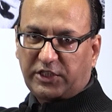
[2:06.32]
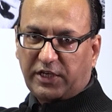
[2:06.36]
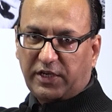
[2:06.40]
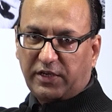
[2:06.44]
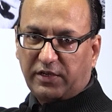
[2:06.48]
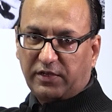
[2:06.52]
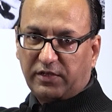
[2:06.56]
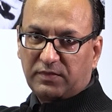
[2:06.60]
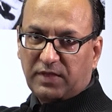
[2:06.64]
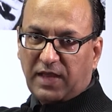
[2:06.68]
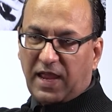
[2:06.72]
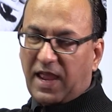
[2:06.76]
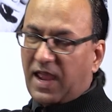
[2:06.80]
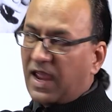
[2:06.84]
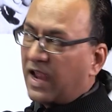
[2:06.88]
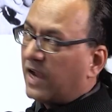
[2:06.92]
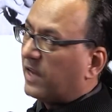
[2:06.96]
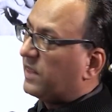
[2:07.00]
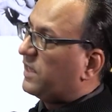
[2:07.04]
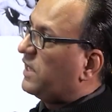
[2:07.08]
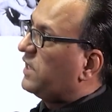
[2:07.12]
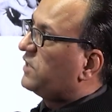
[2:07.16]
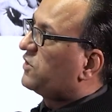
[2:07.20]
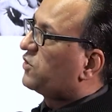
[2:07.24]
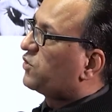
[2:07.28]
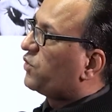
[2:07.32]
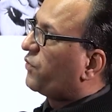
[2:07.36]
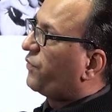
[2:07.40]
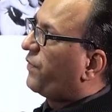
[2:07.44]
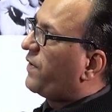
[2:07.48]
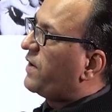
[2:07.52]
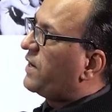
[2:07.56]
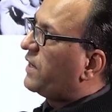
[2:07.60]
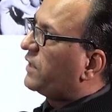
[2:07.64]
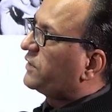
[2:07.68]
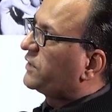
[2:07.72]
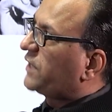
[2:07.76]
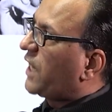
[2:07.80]
here. And these 2
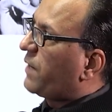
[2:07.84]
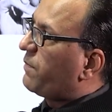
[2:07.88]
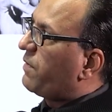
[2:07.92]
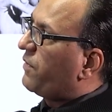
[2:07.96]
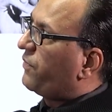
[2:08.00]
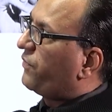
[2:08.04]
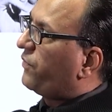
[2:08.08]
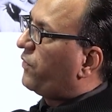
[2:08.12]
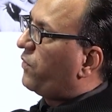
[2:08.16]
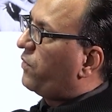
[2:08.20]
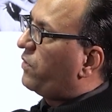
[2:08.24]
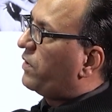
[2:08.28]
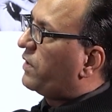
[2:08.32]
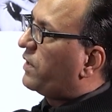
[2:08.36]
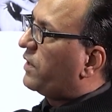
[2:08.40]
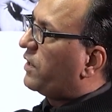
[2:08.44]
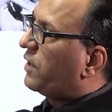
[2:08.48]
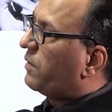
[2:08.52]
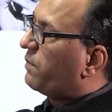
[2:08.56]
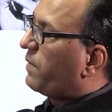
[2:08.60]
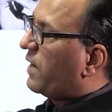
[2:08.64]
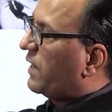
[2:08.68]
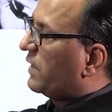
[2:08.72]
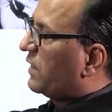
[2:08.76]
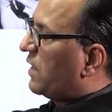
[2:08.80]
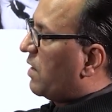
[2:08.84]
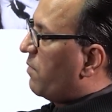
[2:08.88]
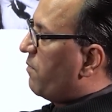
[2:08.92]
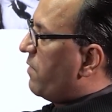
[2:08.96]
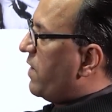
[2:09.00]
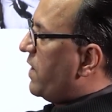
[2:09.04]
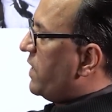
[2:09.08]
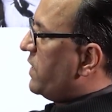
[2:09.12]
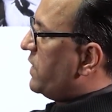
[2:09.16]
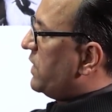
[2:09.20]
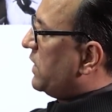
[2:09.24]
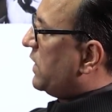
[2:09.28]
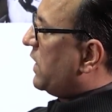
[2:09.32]
fingers can be folded by the
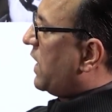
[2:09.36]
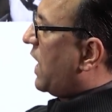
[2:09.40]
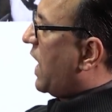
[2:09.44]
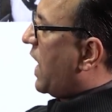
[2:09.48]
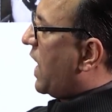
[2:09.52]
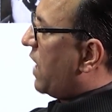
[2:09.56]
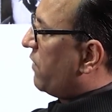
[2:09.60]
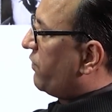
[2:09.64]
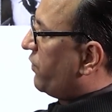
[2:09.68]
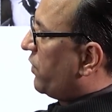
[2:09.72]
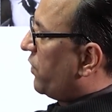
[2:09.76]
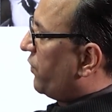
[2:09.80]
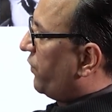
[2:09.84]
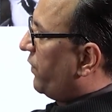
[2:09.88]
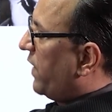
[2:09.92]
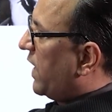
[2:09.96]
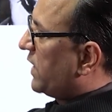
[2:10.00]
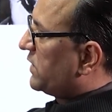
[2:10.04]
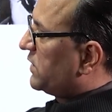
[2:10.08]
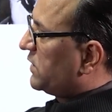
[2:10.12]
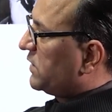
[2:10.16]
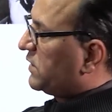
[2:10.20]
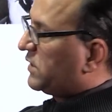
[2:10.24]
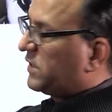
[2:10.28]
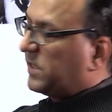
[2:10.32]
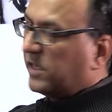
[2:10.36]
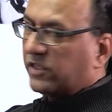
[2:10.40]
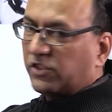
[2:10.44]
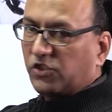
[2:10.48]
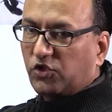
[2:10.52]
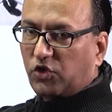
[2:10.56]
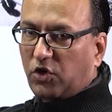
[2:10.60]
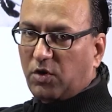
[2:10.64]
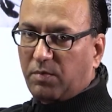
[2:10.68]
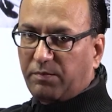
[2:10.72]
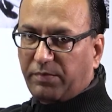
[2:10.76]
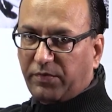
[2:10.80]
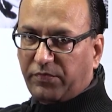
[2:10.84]
medial half of flexor
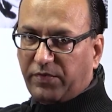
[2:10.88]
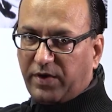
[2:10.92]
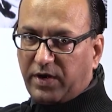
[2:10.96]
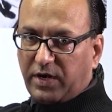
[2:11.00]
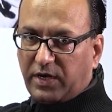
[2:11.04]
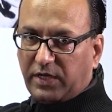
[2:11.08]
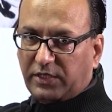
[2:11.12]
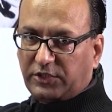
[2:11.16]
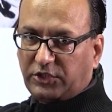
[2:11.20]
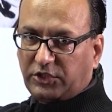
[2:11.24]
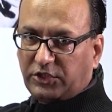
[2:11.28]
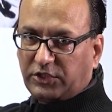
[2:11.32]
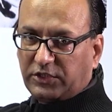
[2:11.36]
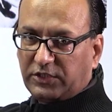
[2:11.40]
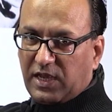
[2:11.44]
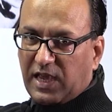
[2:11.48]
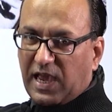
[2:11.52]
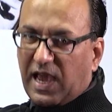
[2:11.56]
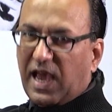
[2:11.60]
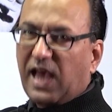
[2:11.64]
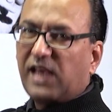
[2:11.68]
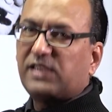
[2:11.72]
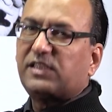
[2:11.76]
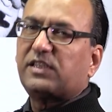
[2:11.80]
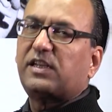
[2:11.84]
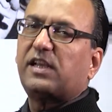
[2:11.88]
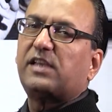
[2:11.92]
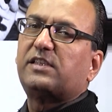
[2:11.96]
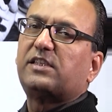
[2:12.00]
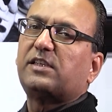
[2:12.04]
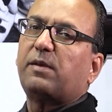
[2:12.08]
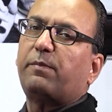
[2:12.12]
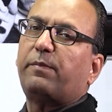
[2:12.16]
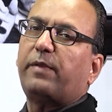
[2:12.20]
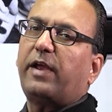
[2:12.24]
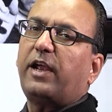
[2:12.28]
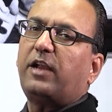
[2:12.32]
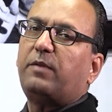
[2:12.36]
digitorum profundus, as it is
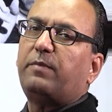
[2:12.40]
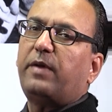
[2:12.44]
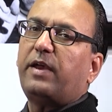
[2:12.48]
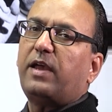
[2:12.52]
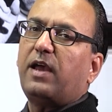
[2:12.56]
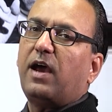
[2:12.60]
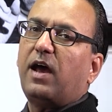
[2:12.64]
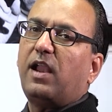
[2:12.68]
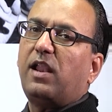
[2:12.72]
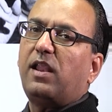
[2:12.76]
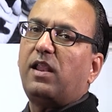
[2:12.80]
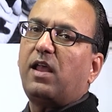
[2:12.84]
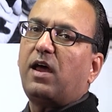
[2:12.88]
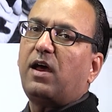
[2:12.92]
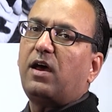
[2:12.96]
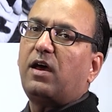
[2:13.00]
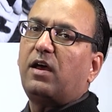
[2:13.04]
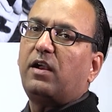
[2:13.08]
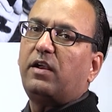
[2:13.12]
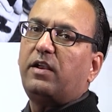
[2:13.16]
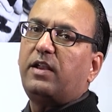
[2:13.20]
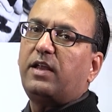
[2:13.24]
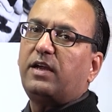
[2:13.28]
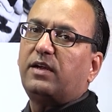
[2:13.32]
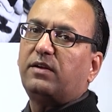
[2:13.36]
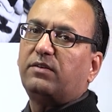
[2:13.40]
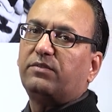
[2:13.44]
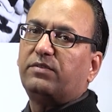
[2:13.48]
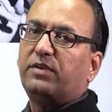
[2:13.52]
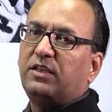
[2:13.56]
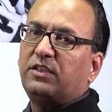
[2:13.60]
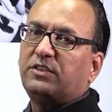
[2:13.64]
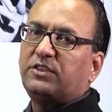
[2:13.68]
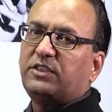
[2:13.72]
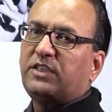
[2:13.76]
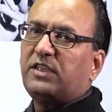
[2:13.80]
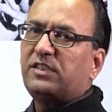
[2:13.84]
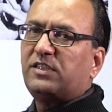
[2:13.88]
supplied by ulnar nerve.
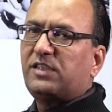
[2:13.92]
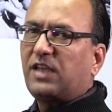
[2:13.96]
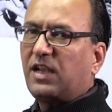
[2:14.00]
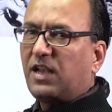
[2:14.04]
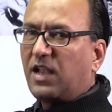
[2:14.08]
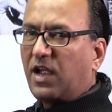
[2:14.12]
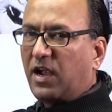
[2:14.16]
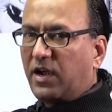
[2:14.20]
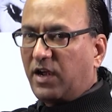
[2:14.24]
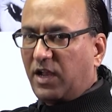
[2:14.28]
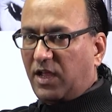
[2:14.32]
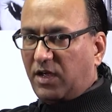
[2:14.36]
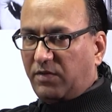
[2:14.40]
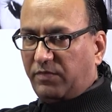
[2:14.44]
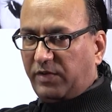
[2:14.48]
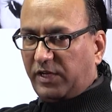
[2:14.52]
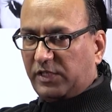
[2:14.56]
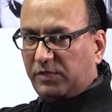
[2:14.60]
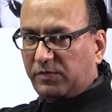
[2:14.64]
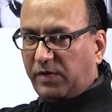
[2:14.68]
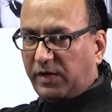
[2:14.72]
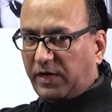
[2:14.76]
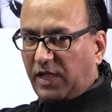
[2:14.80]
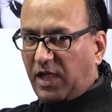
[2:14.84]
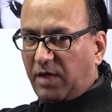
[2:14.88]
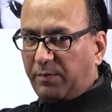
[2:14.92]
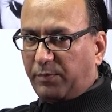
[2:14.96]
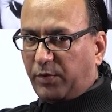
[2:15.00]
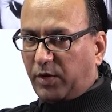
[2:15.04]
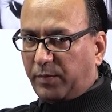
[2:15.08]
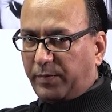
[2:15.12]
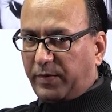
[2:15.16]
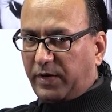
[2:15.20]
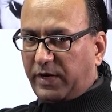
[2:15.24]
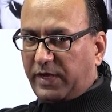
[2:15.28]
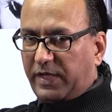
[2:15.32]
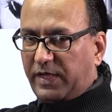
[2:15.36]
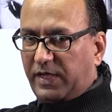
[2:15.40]
Since the ulnar nerve is working
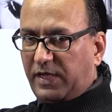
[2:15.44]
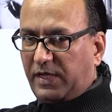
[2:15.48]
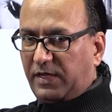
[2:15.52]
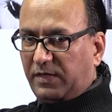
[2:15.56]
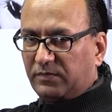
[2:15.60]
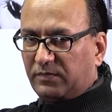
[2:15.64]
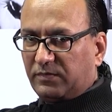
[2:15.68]
properly,